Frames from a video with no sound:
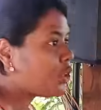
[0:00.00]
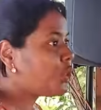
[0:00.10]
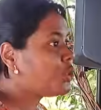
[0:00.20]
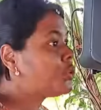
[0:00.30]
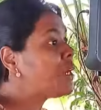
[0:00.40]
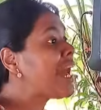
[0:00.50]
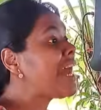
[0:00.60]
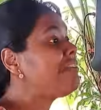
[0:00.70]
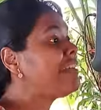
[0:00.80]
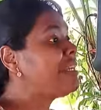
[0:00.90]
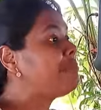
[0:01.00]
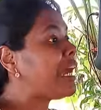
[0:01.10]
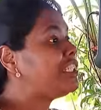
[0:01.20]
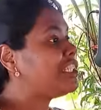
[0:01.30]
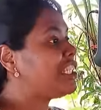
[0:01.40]
you have an
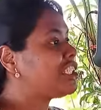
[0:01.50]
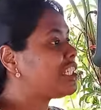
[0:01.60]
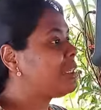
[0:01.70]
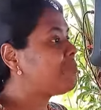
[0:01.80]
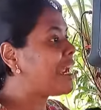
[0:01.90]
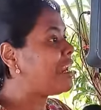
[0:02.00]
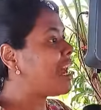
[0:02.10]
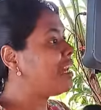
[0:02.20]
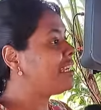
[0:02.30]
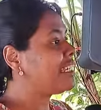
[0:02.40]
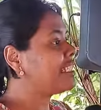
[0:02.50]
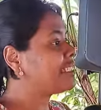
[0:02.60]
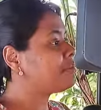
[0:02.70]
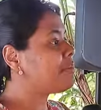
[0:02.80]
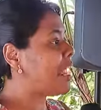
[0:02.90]
imagination, my lung
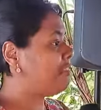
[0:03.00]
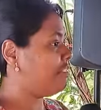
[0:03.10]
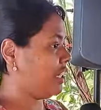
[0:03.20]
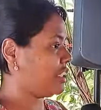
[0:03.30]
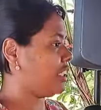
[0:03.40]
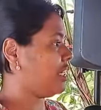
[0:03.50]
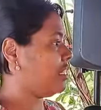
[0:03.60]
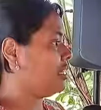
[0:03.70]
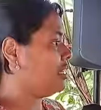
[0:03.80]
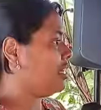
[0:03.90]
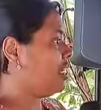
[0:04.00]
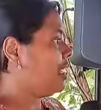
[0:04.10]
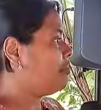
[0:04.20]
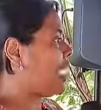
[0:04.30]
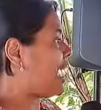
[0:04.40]
is malfunctioning.
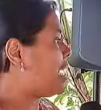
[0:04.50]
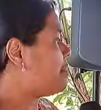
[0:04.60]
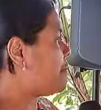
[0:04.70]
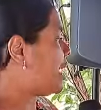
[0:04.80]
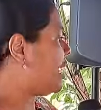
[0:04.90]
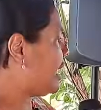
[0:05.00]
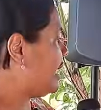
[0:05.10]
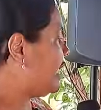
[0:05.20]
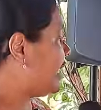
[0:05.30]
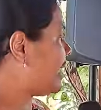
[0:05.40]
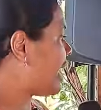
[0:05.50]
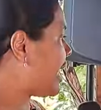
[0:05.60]
My, my kidney